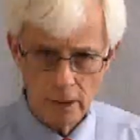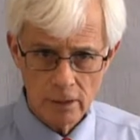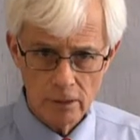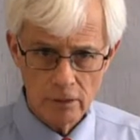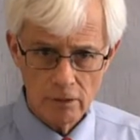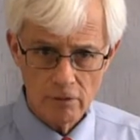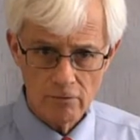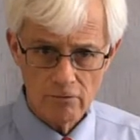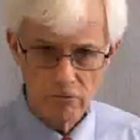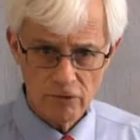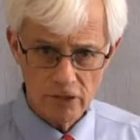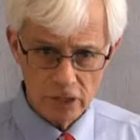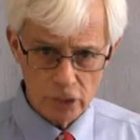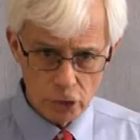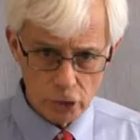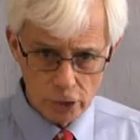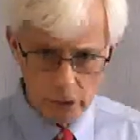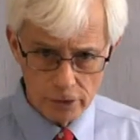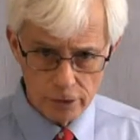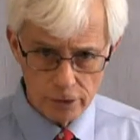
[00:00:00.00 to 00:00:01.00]
the
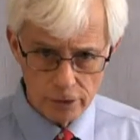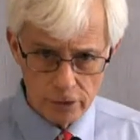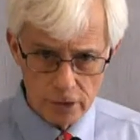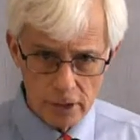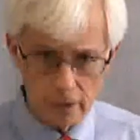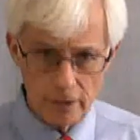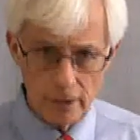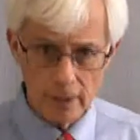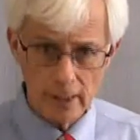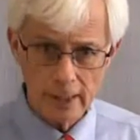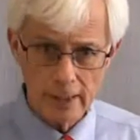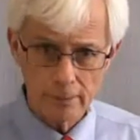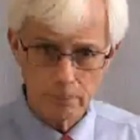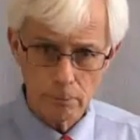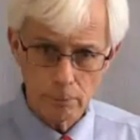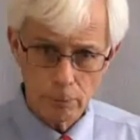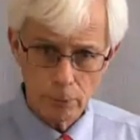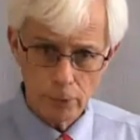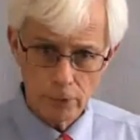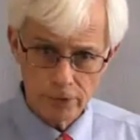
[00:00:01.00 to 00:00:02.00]
visions that they
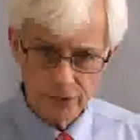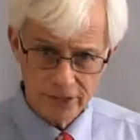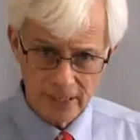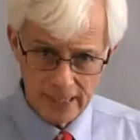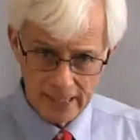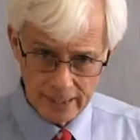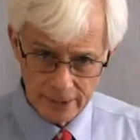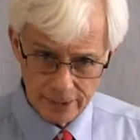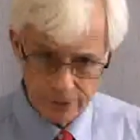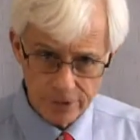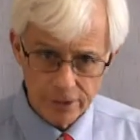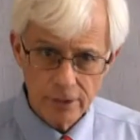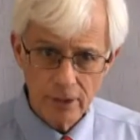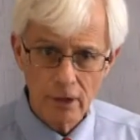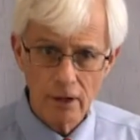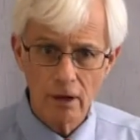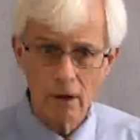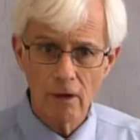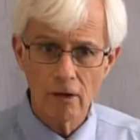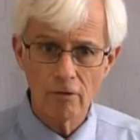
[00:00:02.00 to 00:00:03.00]
present
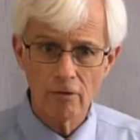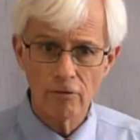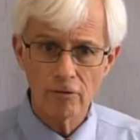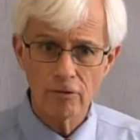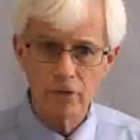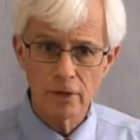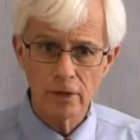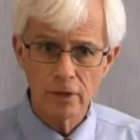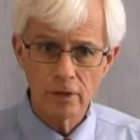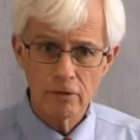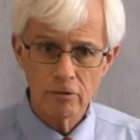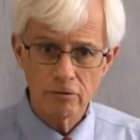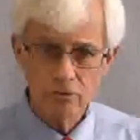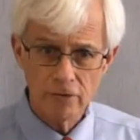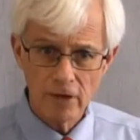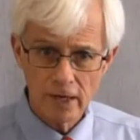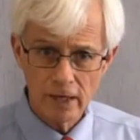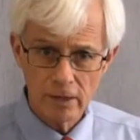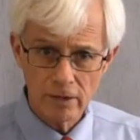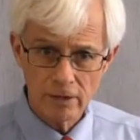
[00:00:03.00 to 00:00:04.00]
of
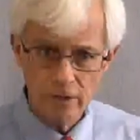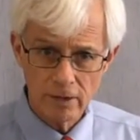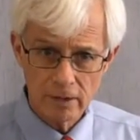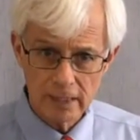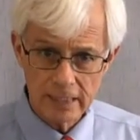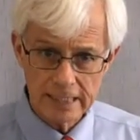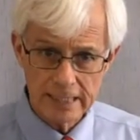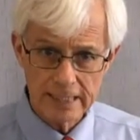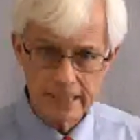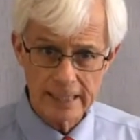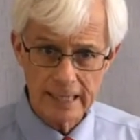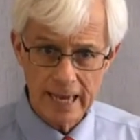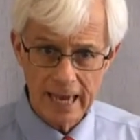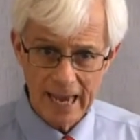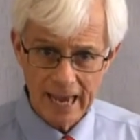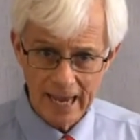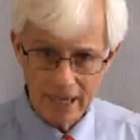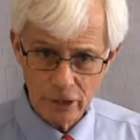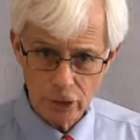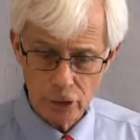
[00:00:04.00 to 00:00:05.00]
faith in
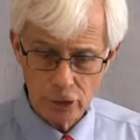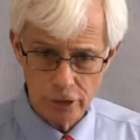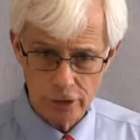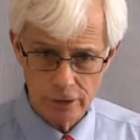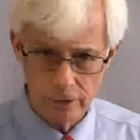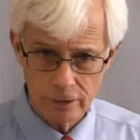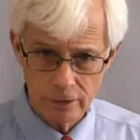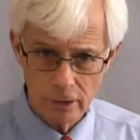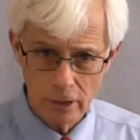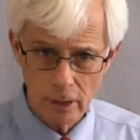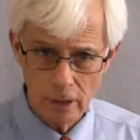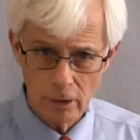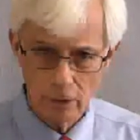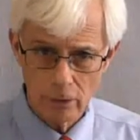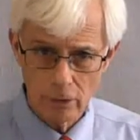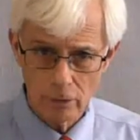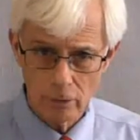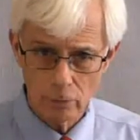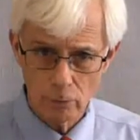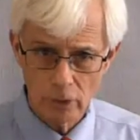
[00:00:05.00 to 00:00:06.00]
action are
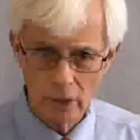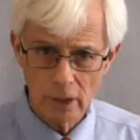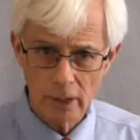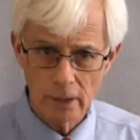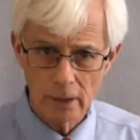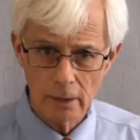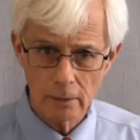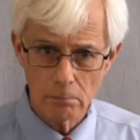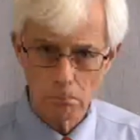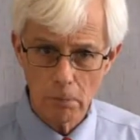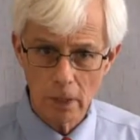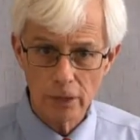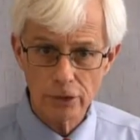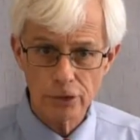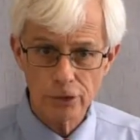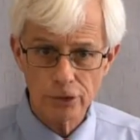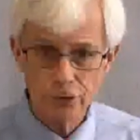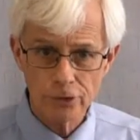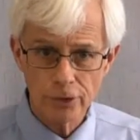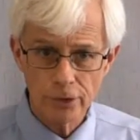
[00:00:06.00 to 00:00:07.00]
really much